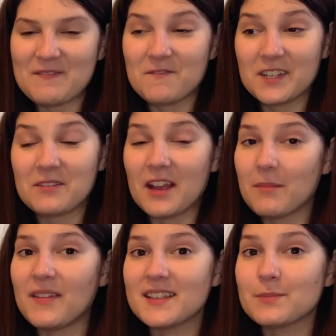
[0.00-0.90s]
really
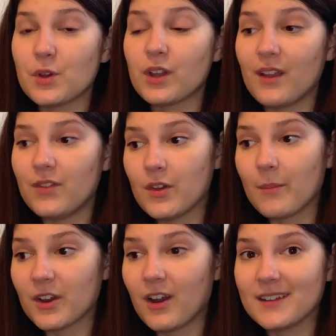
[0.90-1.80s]
recommend this book if you
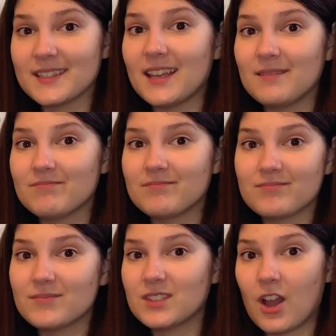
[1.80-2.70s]
come across it.
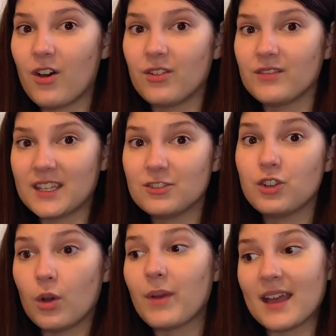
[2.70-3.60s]

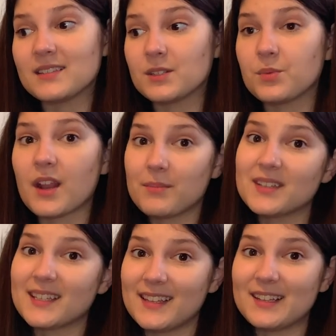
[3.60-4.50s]
Don't pass this one up
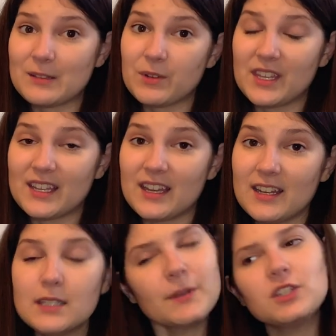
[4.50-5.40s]
because I think it's really good,
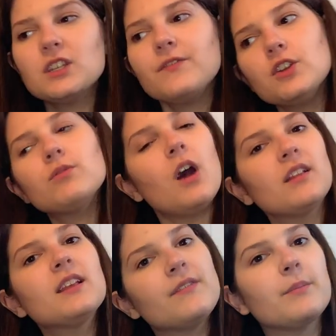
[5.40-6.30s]
especially if you
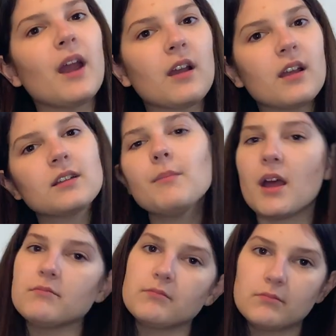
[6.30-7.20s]
live in America. Come
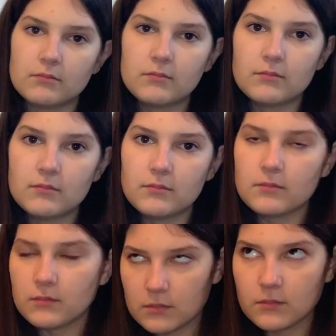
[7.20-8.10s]
on.
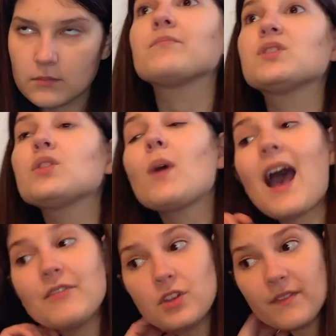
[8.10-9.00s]
So
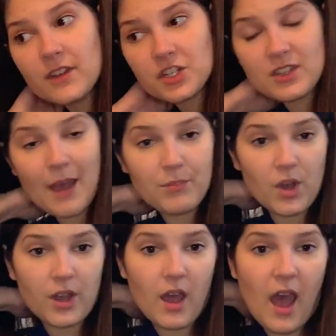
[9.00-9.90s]
after I finished that
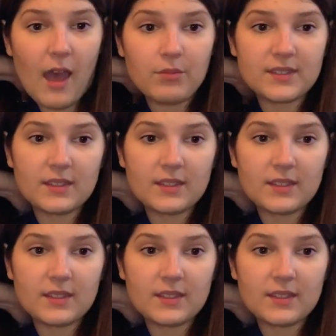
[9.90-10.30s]
book, I was